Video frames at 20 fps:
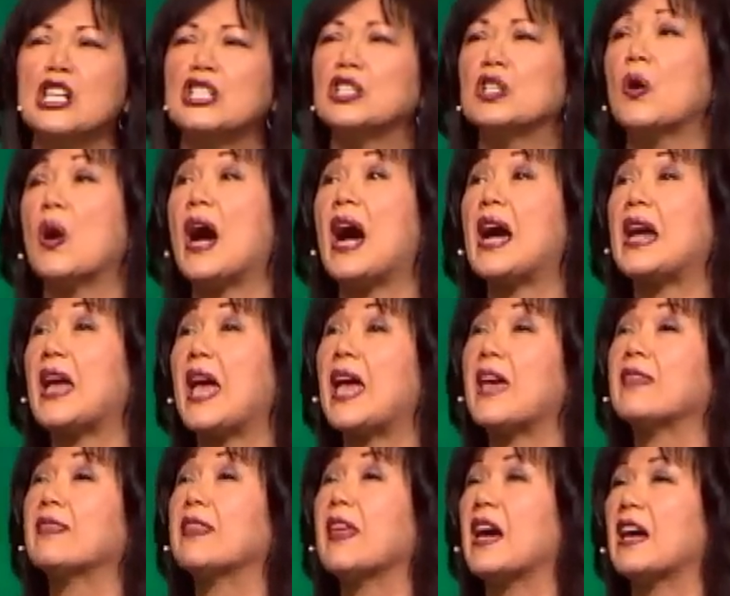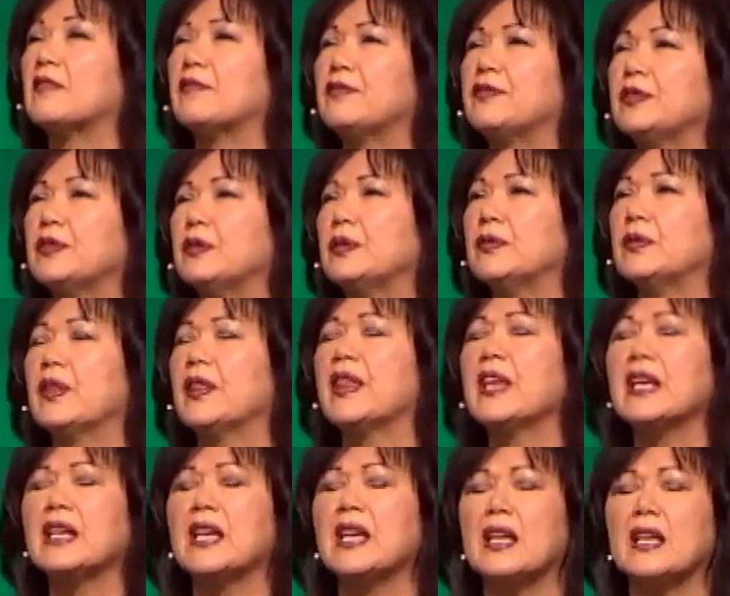so I ate that food,
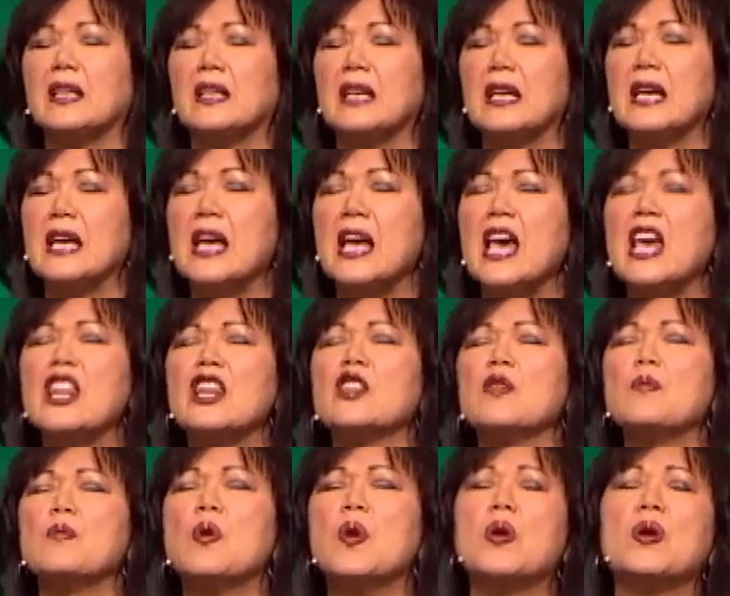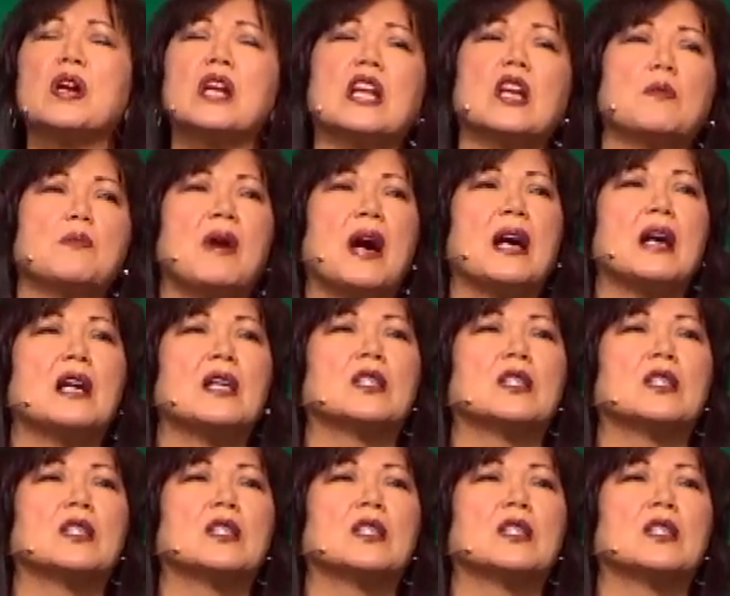thinking, in the morning, my